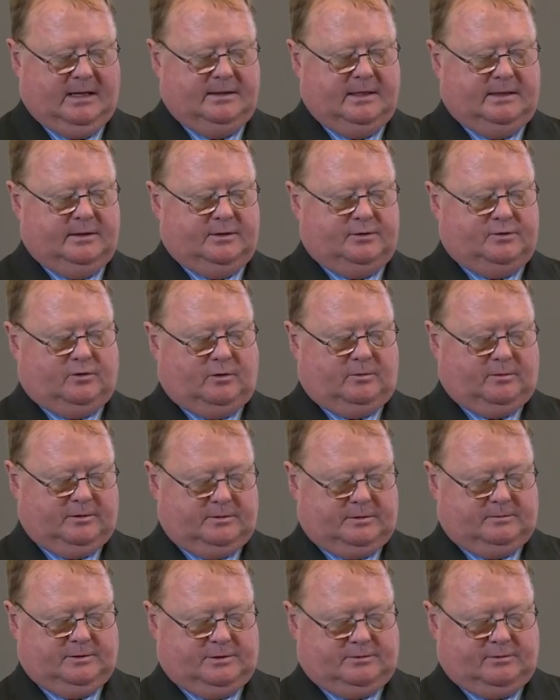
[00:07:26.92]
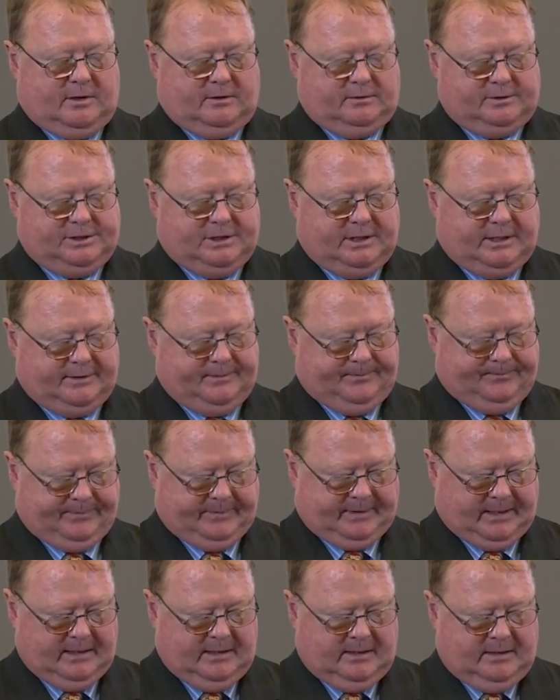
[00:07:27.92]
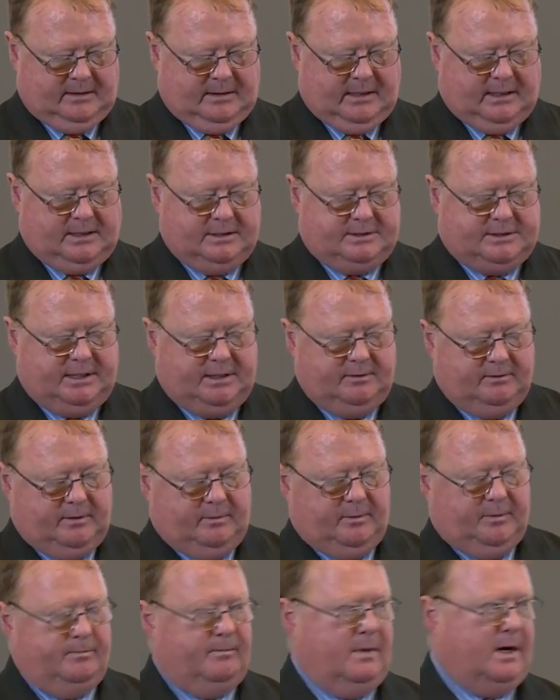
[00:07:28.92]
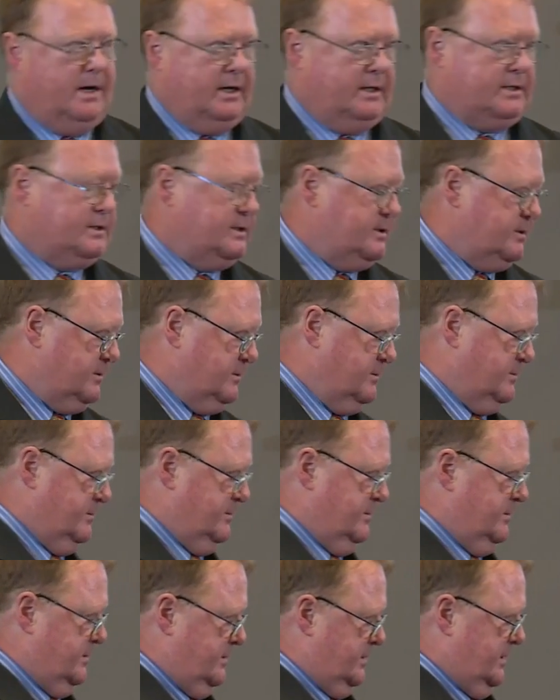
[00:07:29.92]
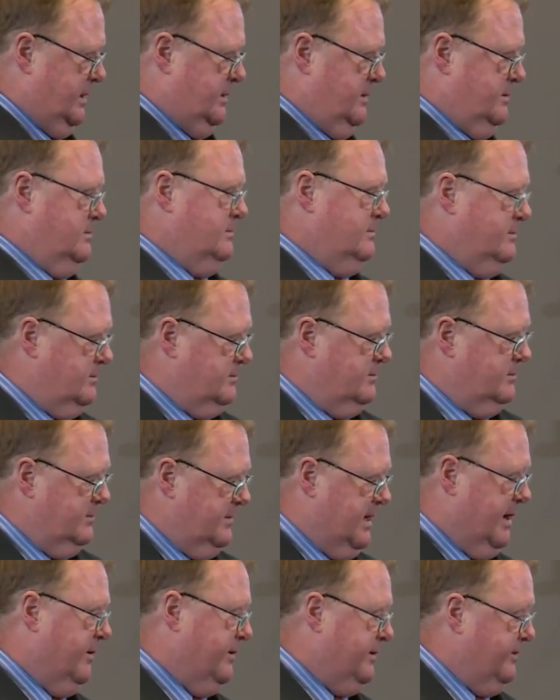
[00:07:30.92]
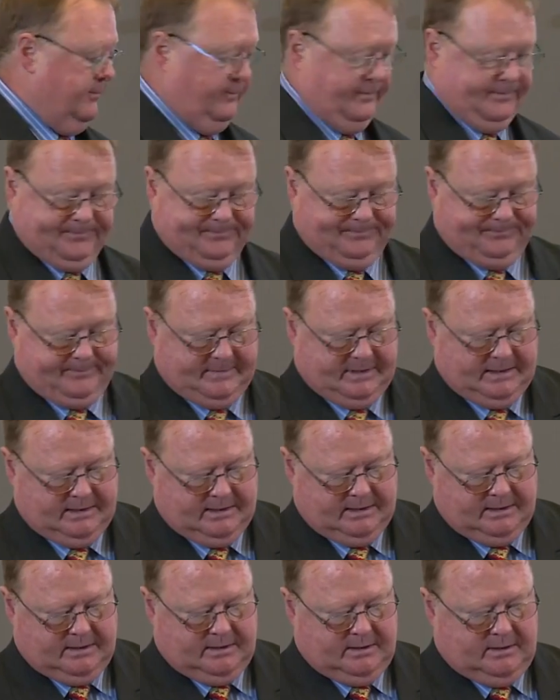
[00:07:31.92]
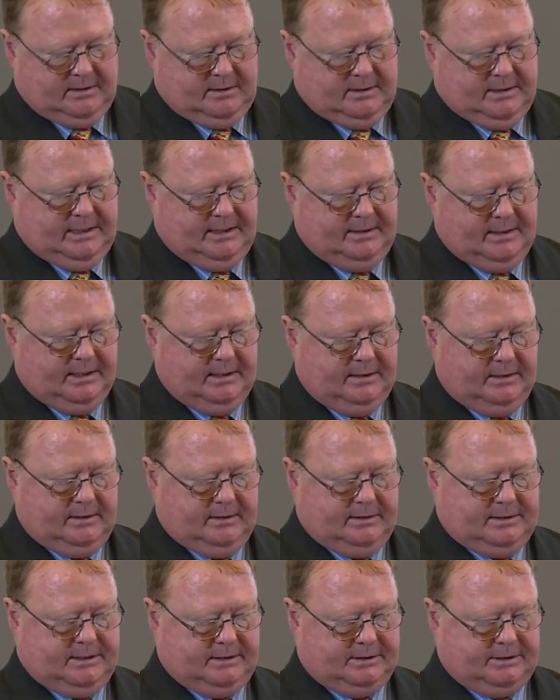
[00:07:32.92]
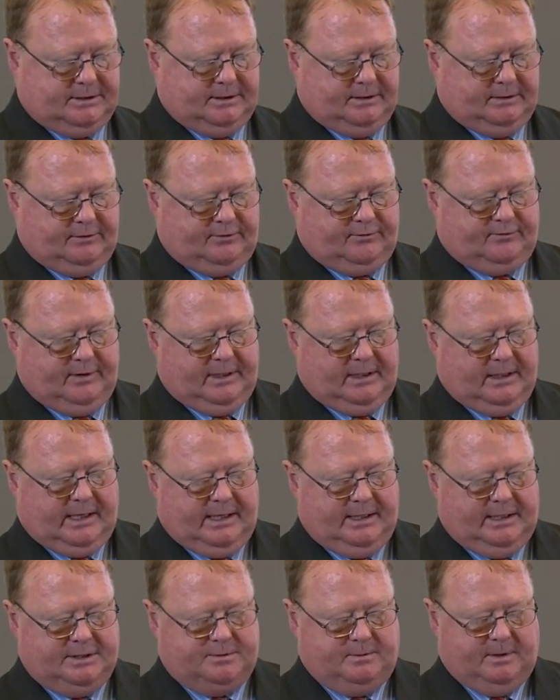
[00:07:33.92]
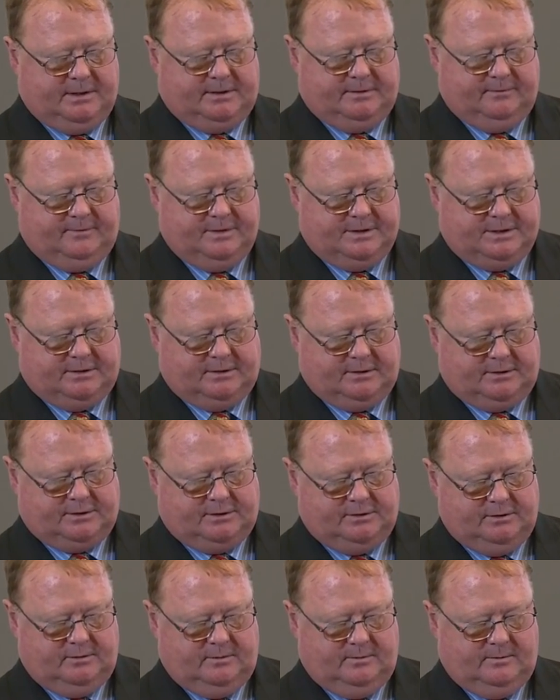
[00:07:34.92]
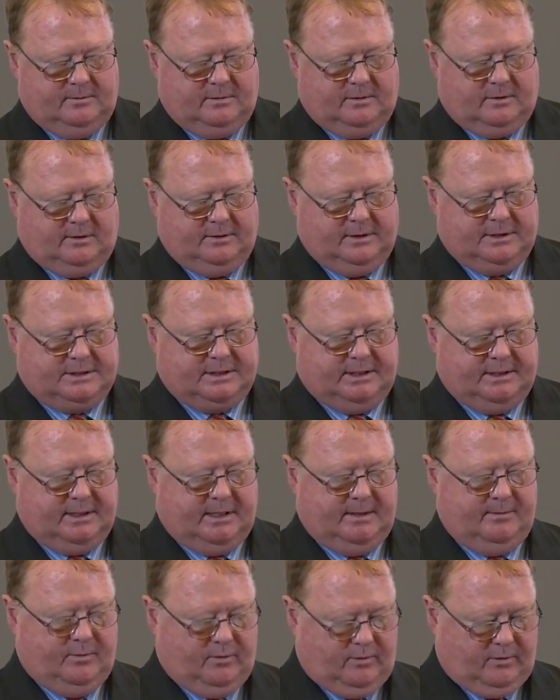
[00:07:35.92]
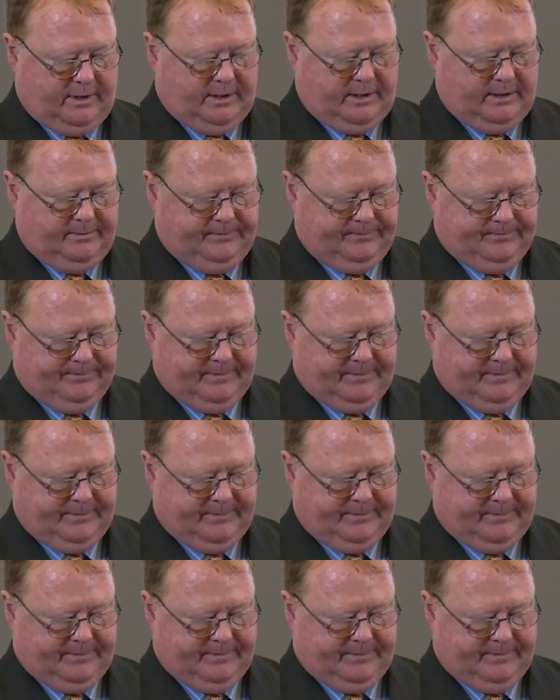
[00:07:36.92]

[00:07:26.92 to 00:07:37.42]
And then the door was rolled shut. Now, continuing with Mark's narrative, he then tells us that 3 ladies went to visit the tomb on the Sunday morning,